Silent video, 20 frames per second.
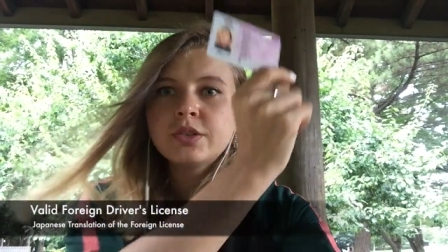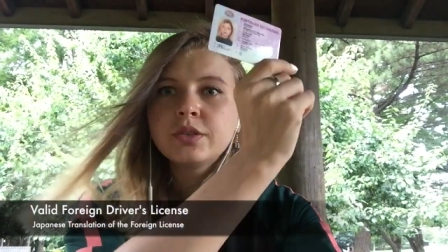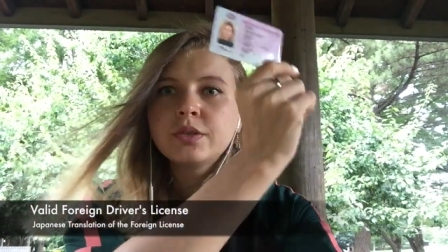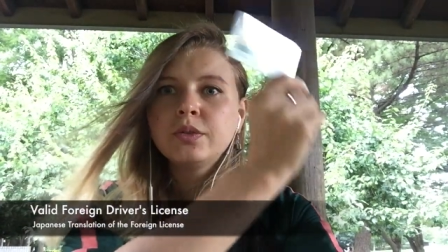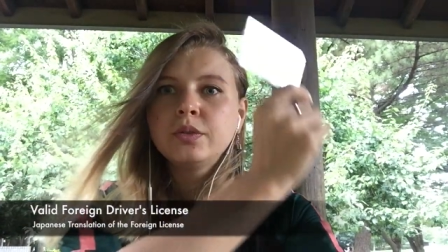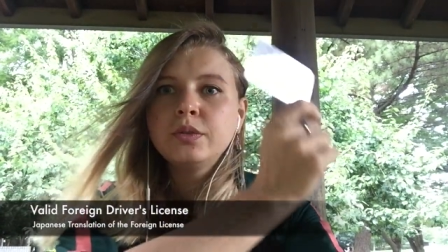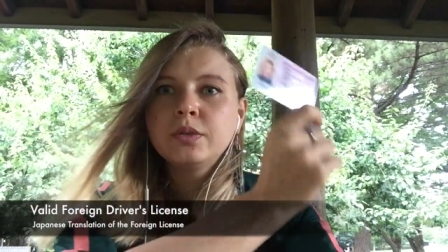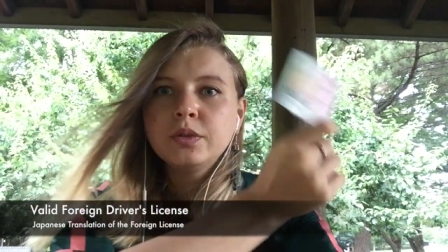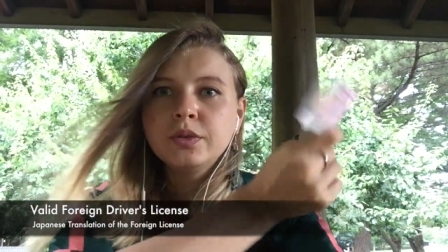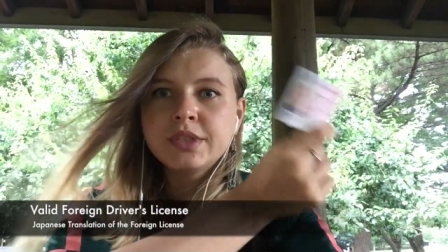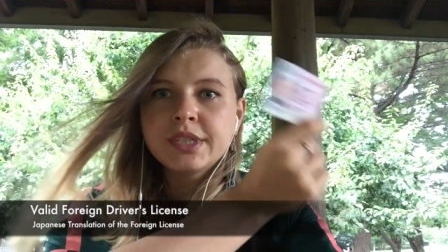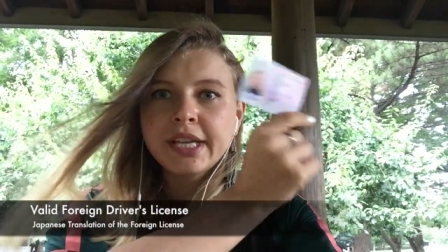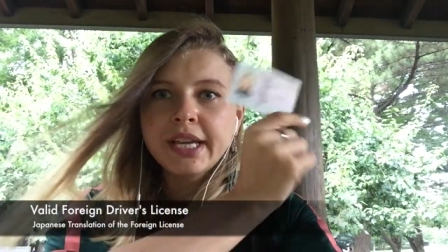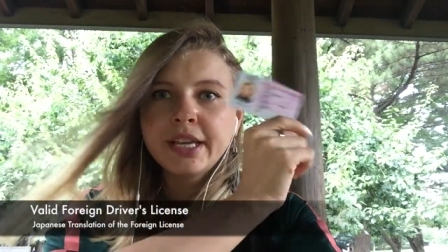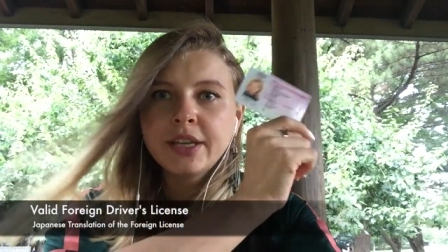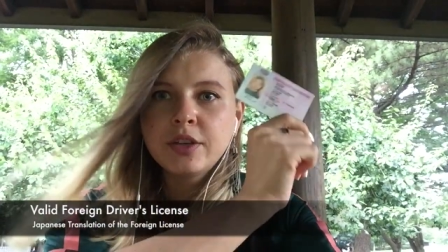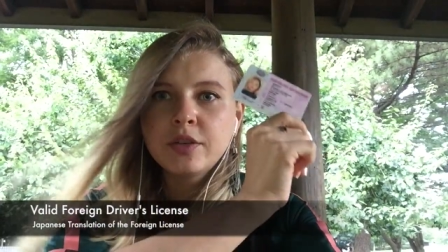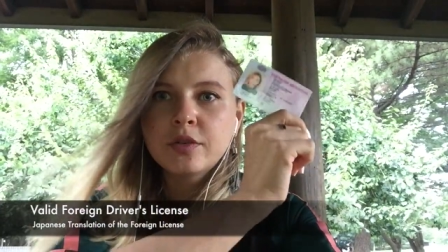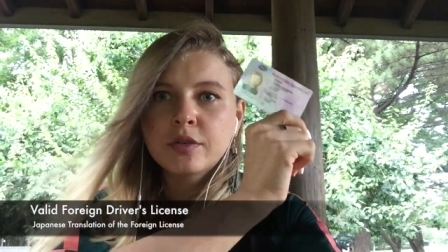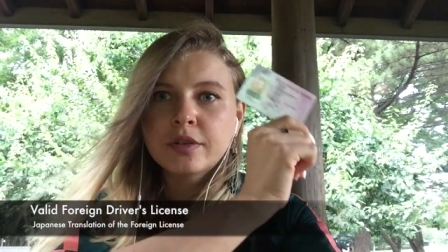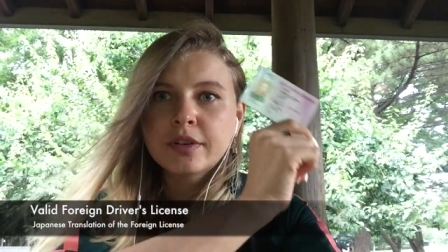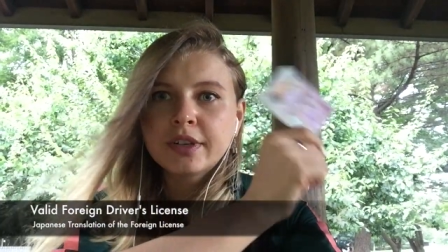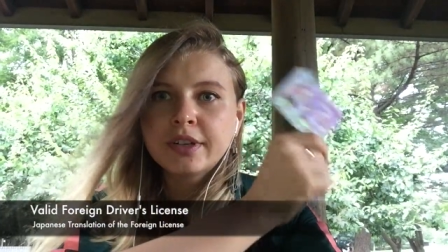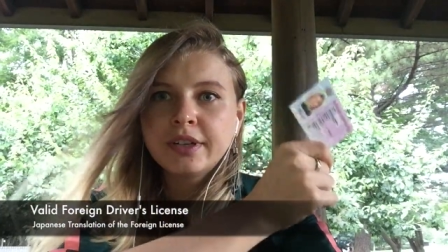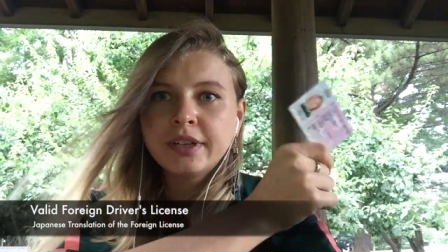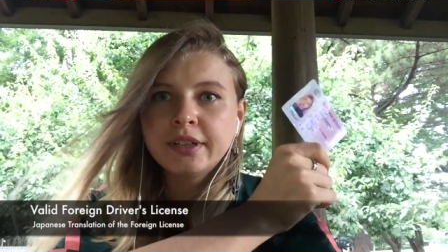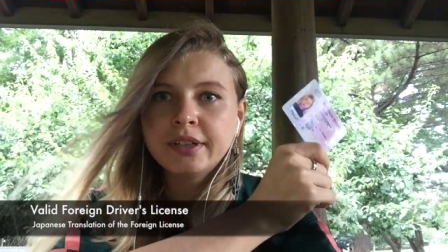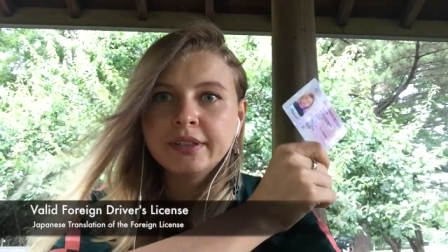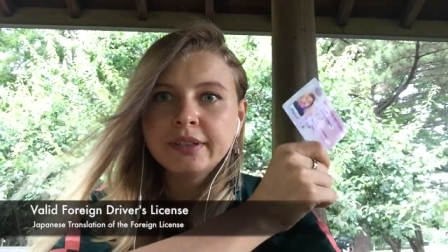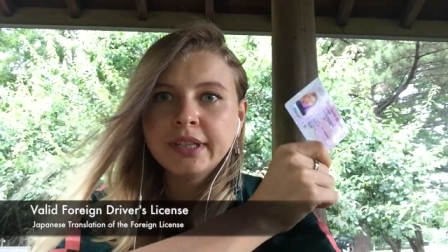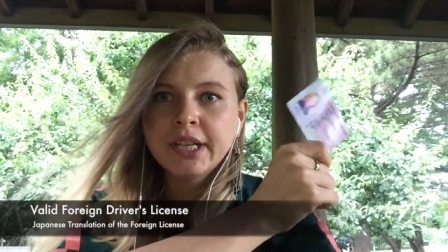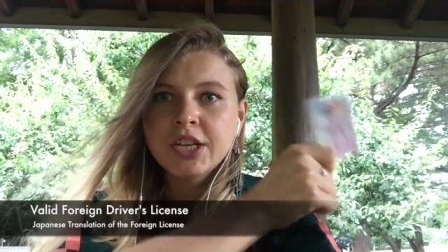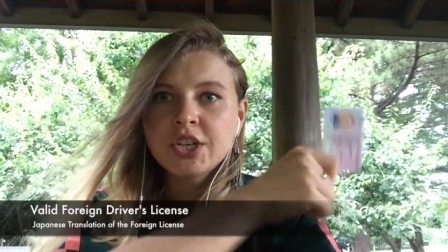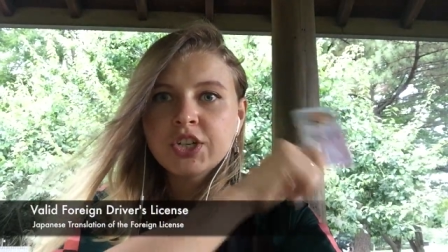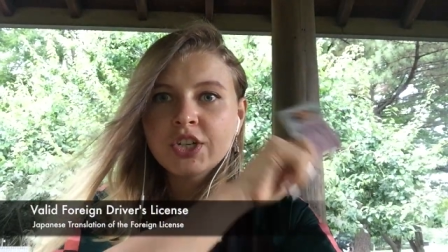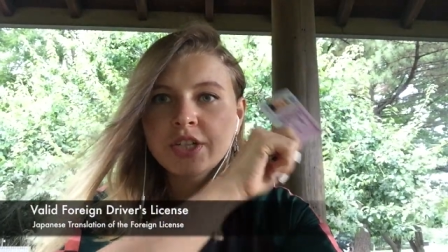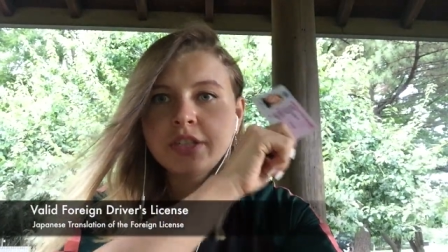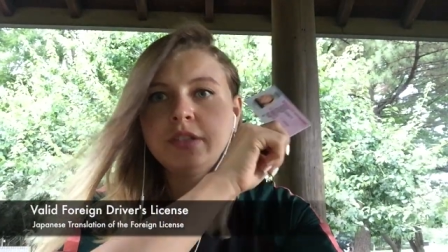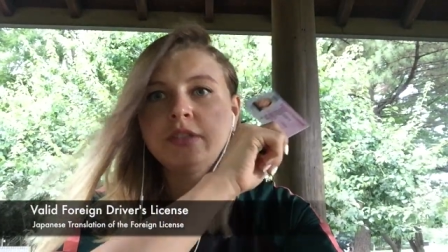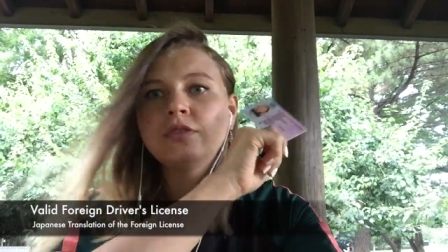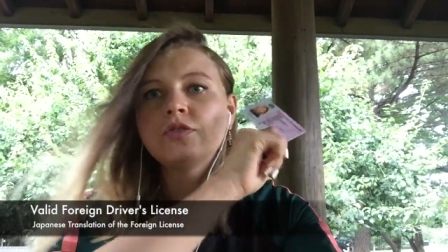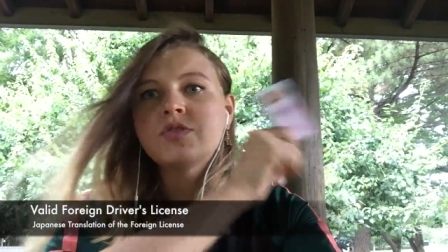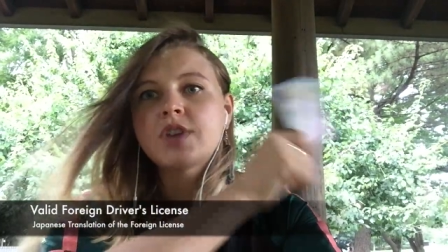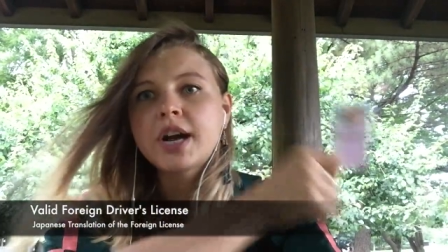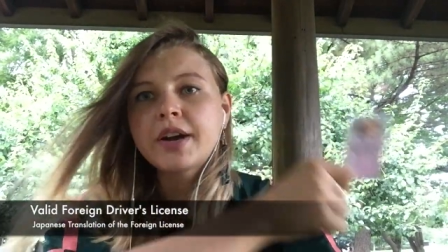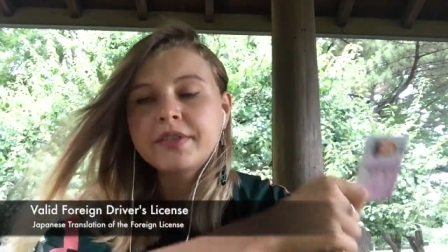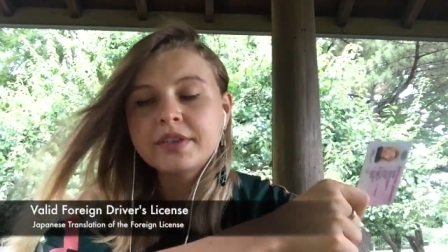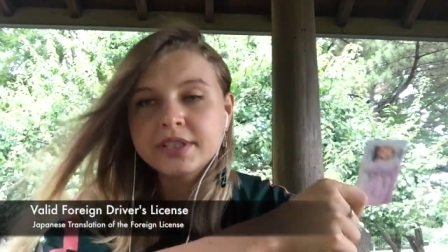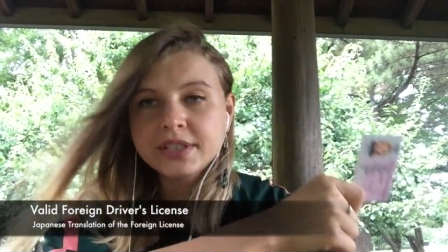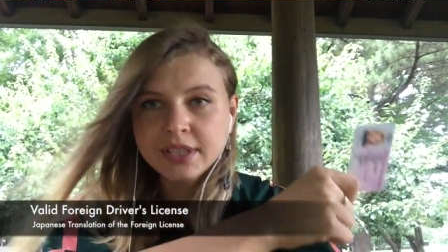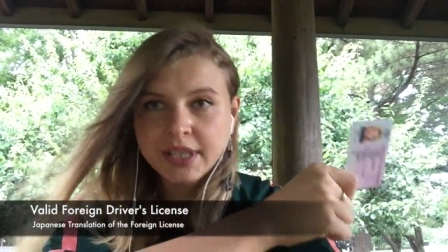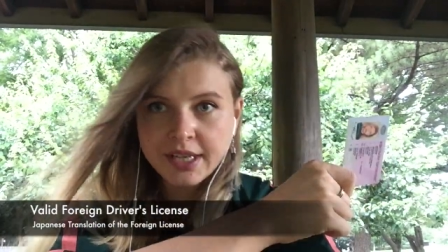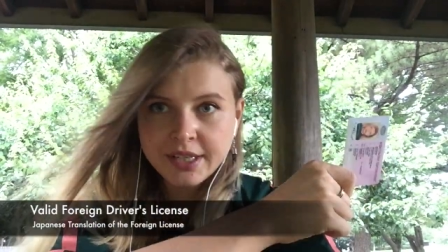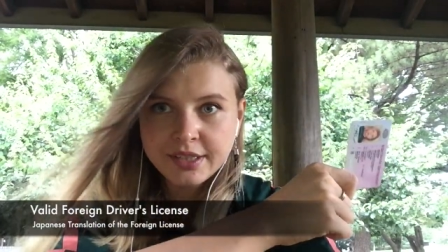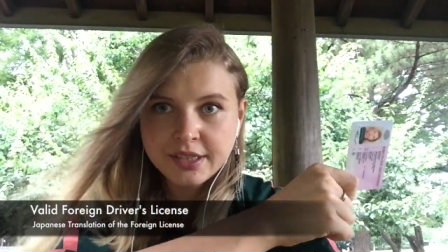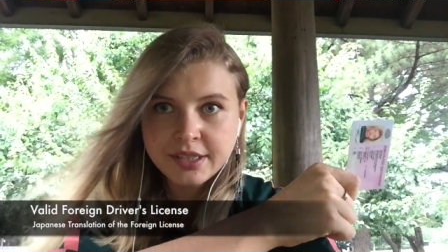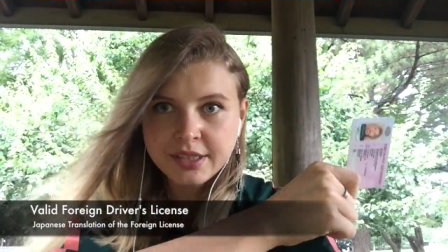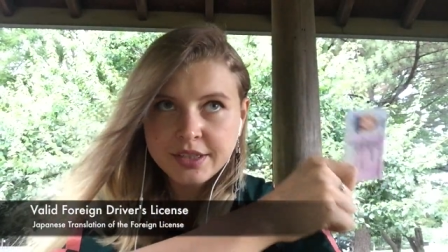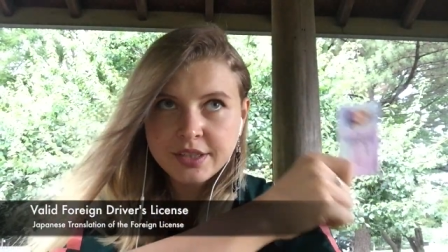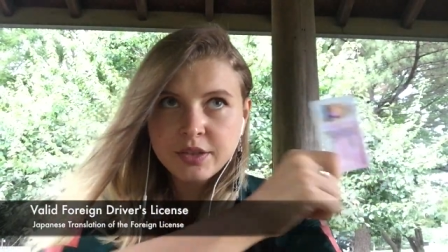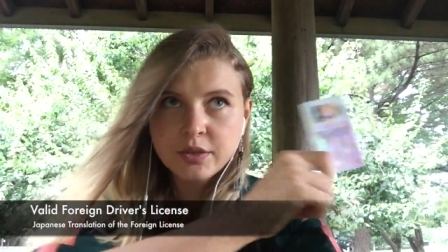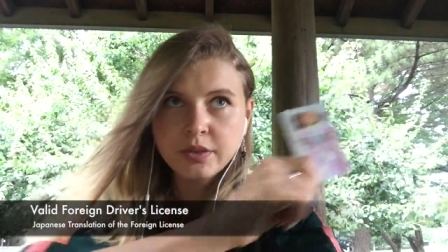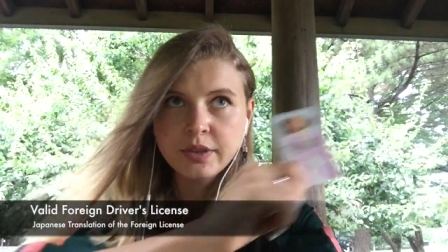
to take your national driver's license.